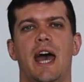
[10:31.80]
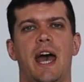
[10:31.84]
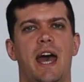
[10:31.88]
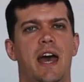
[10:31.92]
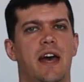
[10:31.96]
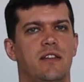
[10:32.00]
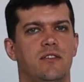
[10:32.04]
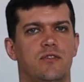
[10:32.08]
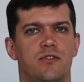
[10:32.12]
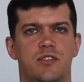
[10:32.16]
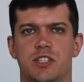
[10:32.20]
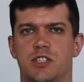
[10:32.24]

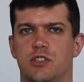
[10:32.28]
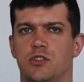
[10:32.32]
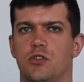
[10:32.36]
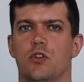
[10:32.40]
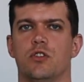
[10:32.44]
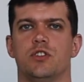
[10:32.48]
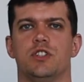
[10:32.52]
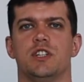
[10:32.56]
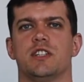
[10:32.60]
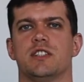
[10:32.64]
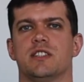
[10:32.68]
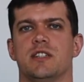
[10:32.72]
and
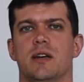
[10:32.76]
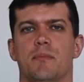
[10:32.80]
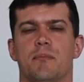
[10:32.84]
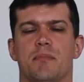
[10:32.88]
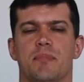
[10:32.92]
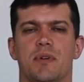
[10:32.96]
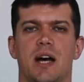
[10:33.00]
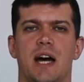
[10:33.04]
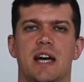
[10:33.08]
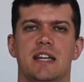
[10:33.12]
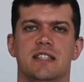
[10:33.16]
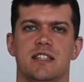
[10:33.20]
researching some
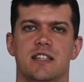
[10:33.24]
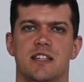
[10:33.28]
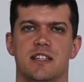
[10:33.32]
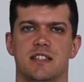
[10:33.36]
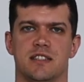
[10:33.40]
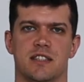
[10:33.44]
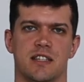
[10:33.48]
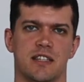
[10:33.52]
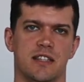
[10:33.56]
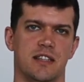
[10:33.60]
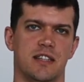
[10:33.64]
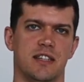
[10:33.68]

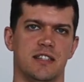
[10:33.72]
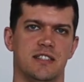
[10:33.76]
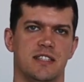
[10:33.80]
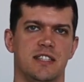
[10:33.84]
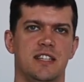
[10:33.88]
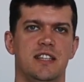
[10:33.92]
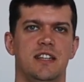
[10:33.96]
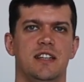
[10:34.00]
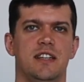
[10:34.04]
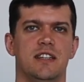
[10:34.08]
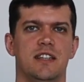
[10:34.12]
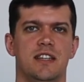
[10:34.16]
prices in the
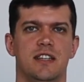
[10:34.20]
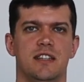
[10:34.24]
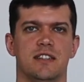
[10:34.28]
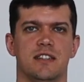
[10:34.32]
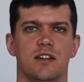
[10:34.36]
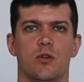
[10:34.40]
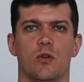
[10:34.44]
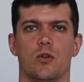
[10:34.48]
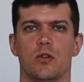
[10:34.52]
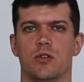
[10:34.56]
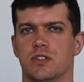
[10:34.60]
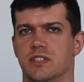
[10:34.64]
city
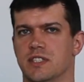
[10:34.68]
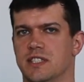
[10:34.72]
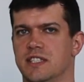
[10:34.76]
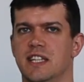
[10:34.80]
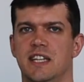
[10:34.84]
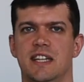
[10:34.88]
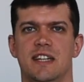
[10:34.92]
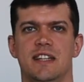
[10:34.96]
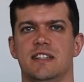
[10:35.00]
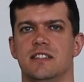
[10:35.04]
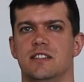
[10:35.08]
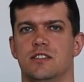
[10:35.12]
or
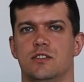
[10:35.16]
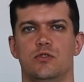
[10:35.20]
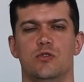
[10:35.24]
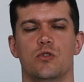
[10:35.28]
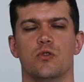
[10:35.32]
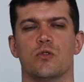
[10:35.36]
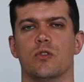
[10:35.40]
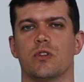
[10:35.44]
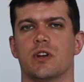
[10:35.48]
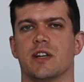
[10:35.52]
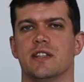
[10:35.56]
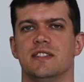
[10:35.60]
cities
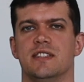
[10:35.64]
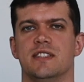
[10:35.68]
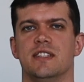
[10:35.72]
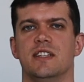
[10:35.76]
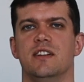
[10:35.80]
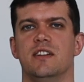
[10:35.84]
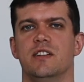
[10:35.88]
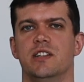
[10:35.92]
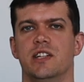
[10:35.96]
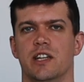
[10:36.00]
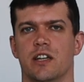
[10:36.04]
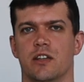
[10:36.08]
you're
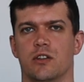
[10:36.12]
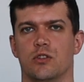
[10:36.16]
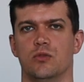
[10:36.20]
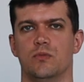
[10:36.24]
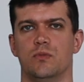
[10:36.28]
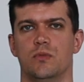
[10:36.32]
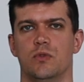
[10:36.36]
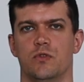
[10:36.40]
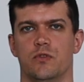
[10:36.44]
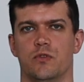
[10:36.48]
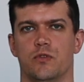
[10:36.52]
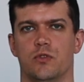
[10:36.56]
considering to
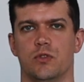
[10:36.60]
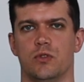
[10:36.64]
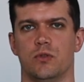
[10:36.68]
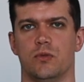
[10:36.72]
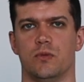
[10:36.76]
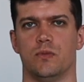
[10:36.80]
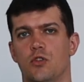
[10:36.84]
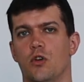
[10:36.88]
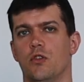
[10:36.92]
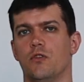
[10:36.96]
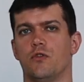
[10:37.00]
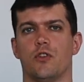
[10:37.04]
move to.
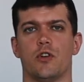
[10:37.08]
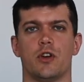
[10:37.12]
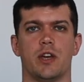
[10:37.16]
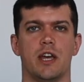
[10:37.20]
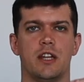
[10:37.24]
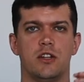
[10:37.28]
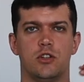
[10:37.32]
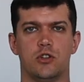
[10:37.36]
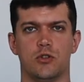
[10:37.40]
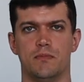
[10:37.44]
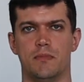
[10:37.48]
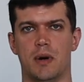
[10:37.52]
Don't
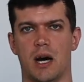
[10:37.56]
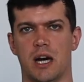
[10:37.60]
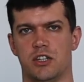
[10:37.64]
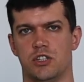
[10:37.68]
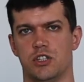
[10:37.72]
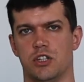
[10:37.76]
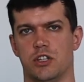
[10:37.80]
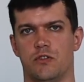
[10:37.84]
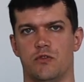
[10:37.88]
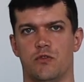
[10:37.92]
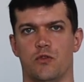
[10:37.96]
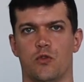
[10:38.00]
forget to
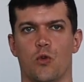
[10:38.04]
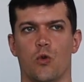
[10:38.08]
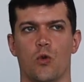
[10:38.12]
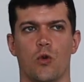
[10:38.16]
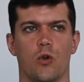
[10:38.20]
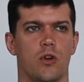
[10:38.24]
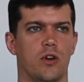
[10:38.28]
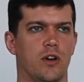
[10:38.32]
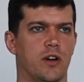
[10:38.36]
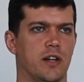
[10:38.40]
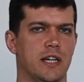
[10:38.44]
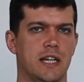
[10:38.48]
budget
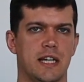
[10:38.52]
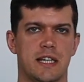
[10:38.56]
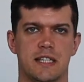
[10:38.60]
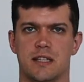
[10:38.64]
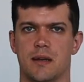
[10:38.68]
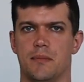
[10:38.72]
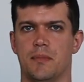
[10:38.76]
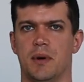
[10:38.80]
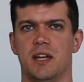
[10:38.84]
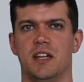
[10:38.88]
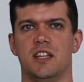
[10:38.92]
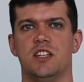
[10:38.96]
for
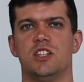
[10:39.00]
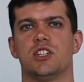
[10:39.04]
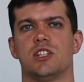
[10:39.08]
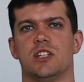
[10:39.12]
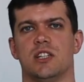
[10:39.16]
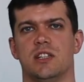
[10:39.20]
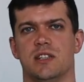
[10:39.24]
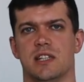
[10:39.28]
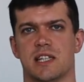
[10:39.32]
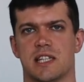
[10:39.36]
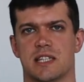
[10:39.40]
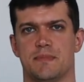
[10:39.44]
some
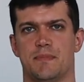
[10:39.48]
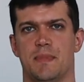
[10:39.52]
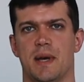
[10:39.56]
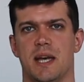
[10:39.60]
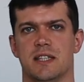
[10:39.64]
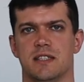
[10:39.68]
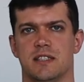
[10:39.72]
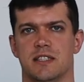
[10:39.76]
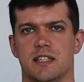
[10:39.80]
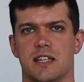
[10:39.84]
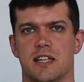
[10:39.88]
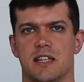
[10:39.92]
additional
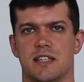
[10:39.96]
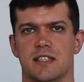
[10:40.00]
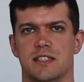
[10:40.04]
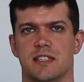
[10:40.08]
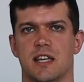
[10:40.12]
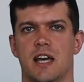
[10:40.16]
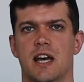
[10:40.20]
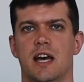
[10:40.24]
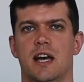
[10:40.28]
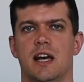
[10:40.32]
expenses